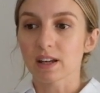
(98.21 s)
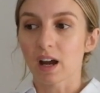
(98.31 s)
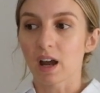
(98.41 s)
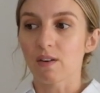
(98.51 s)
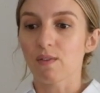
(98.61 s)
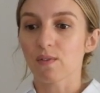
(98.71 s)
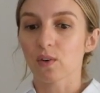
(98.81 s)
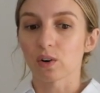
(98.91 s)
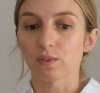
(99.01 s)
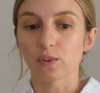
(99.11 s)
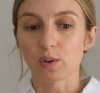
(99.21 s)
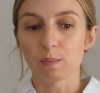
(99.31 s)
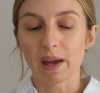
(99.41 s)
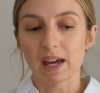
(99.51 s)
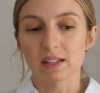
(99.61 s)
I've got a few
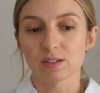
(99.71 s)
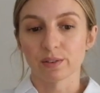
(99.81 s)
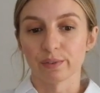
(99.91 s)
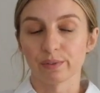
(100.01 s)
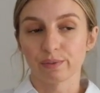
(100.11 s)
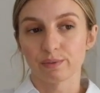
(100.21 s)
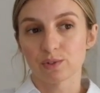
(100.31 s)
pairs of